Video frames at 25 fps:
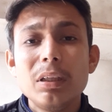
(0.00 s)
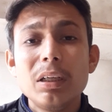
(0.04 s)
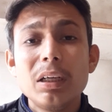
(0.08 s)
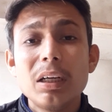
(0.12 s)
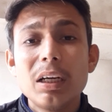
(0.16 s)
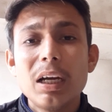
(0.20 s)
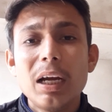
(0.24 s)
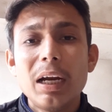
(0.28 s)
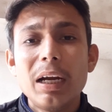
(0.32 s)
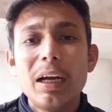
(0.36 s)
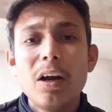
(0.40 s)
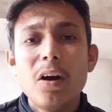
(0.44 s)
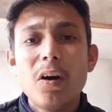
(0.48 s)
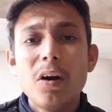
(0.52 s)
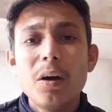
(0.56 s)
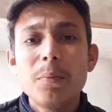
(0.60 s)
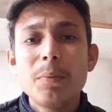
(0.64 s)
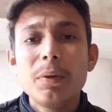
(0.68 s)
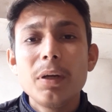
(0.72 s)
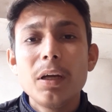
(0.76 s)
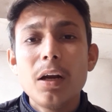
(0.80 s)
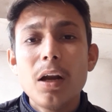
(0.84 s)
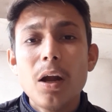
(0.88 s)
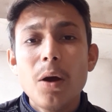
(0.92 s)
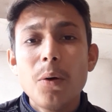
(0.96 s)
cannot
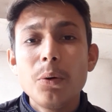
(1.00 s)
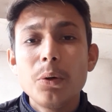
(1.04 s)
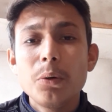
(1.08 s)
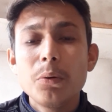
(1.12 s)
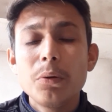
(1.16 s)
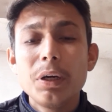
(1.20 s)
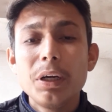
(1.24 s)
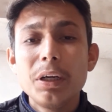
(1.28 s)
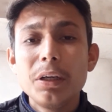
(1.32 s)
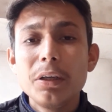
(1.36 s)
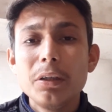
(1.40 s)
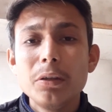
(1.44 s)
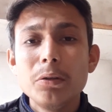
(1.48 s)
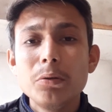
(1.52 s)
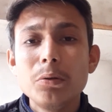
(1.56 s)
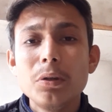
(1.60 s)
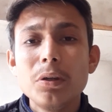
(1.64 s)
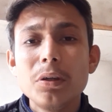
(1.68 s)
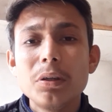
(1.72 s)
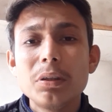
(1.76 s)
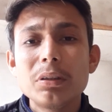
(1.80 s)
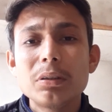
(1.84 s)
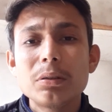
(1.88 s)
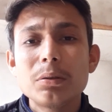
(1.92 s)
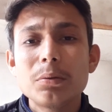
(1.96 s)
be allowed to get into
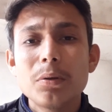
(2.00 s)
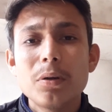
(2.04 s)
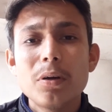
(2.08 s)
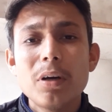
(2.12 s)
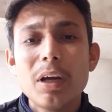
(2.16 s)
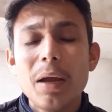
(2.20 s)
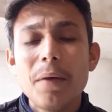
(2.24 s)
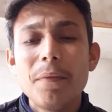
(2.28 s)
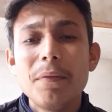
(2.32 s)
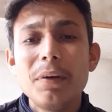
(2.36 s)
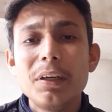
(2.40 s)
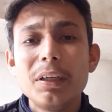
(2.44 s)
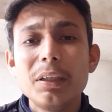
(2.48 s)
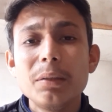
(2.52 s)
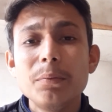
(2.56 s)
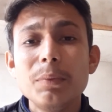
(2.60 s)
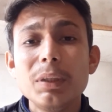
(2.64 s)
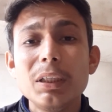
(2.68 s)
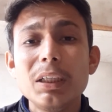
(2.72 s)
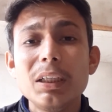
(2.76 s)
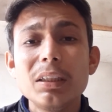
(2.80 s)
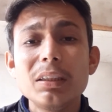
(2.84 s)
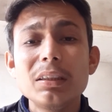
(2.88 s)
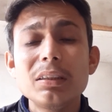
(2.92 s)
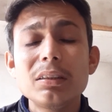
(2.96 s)
the cavity,
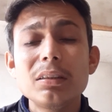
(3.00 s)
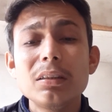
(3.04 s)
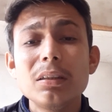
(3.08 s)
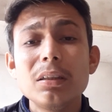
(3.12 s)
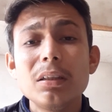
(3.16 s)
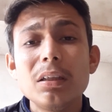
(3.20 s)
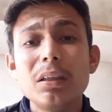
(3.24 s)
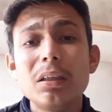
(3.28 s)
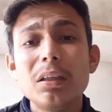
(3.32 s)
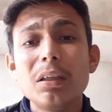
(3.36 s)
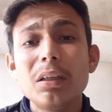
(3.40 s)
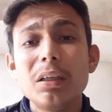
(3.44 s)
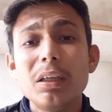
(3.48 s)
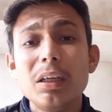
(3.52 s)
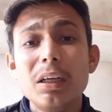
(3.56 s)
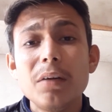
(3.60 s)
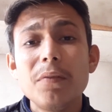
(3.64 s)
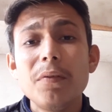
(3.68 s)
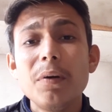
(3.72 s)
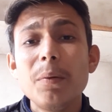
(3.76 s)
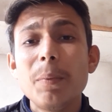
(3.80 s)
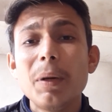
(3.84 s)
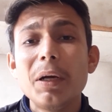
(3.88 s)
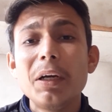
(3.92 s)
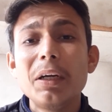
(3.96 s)
because
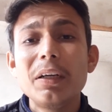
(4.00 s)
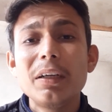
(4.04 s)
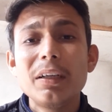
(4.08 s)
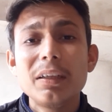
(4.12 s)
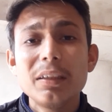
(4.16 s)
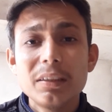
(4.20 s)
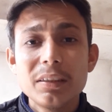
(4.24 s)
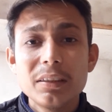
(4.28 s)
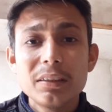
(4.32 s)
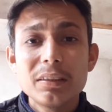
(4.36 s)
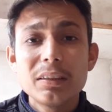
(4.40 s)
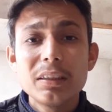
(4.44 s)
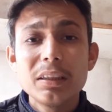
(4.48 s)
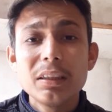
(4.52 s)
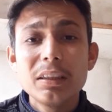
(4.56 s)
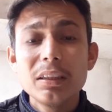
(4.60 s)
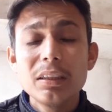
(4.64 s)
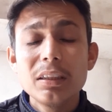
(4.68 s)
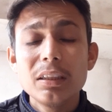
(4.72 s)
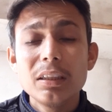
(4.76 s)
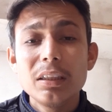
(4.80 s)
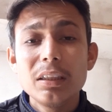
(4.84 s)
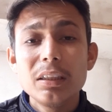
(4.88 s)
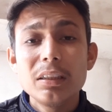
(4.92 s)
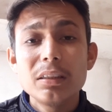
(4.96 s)
liquid penetrant testing
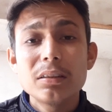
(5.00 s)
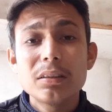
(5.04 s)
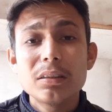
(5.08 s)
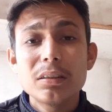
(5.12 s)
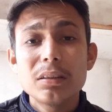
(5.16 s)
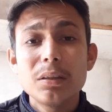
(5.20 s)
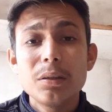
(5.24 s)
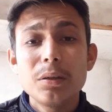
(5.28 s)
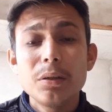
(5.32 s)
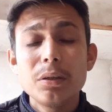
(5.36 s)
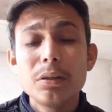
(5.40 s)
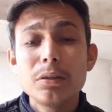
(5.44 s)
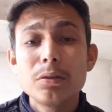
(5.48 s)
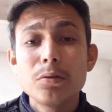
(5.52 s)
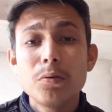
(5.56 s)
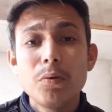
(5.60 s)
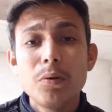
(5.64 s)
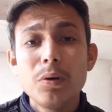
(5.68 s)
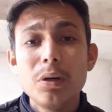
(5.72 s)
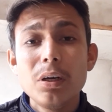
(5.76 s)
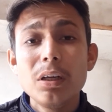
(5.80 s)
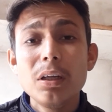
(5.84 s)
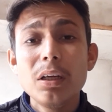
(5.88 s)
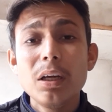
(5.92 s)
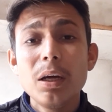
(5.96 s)
is
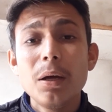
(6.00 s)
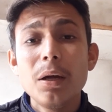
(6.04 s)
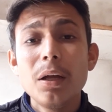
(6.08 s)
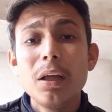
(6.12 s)
only